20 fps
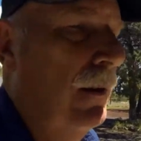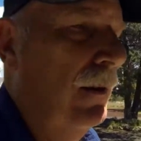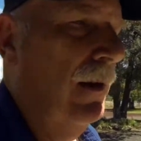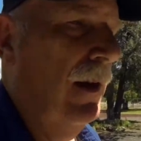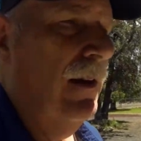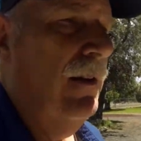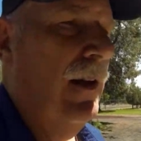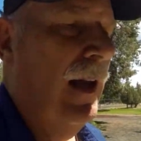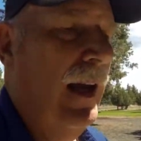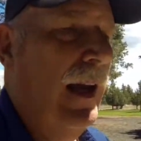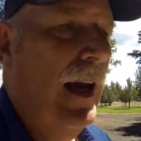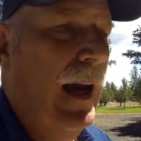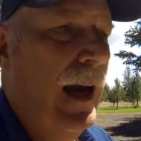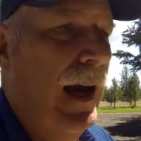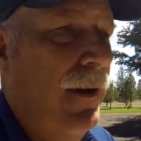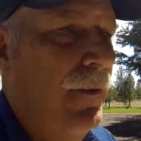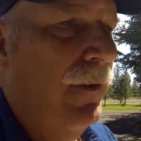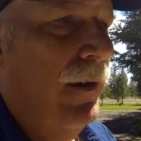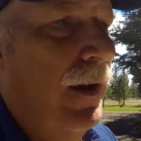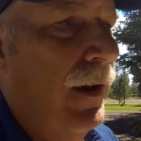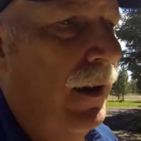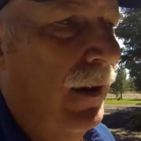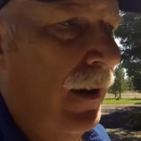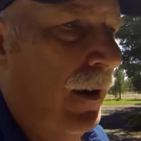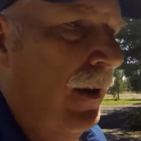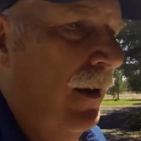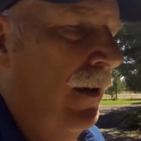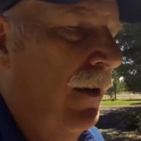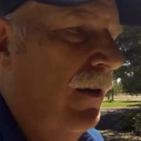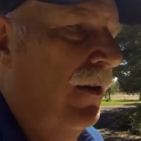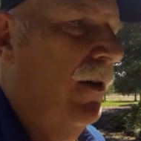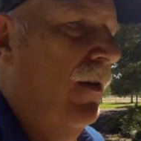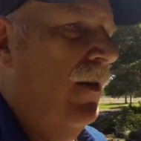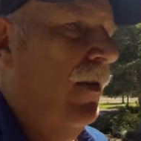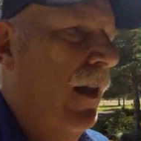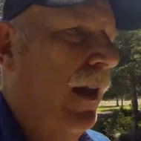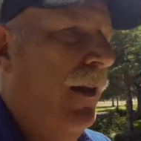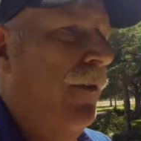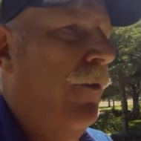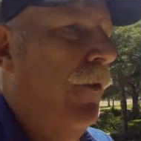Didn't they have a
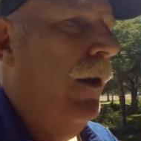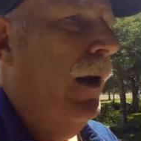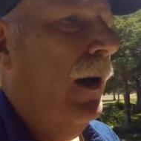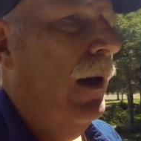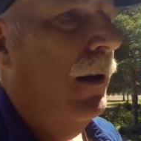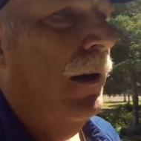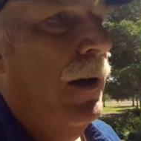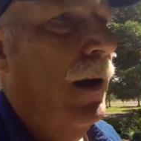slavery?